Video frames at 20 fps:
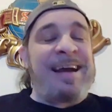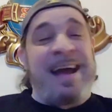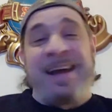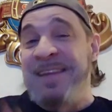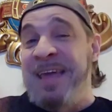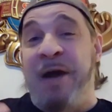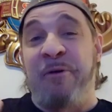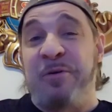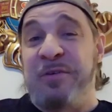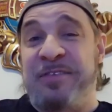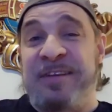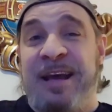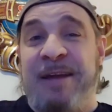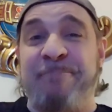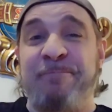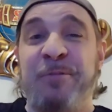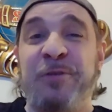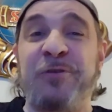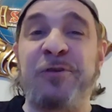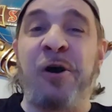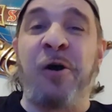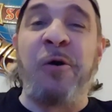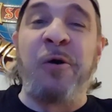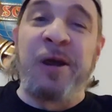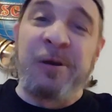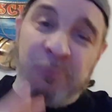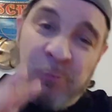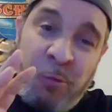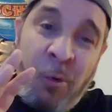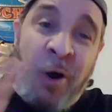And that was it. So
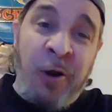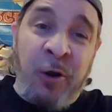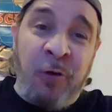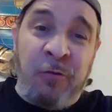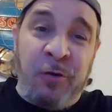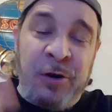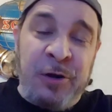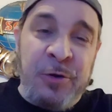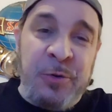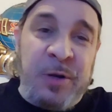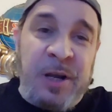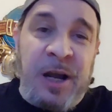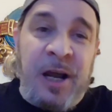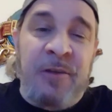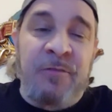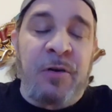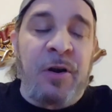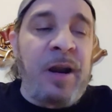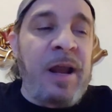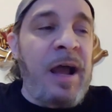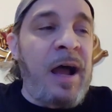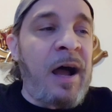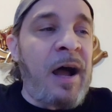it won over a new convert.